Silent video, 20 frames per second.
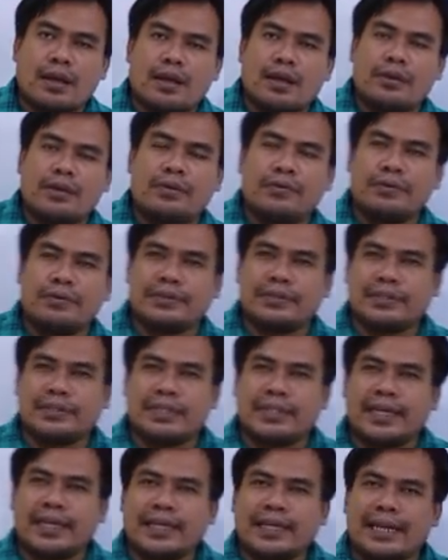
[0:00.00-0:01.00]
you could
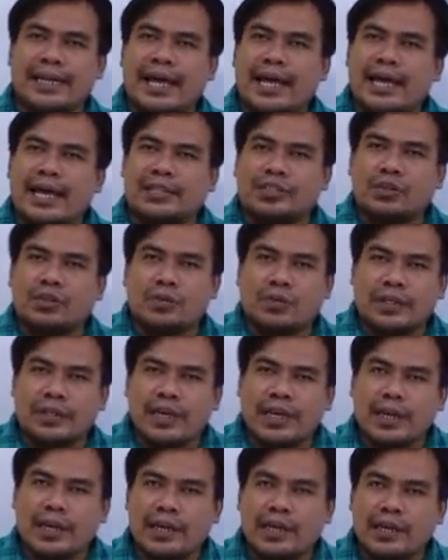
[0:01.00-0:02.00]
see a glass over
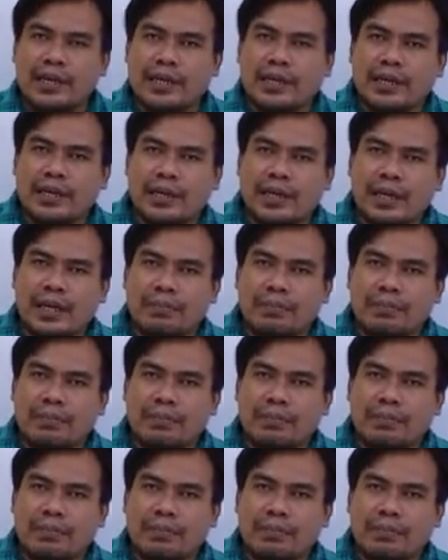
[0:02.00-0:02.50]
there, a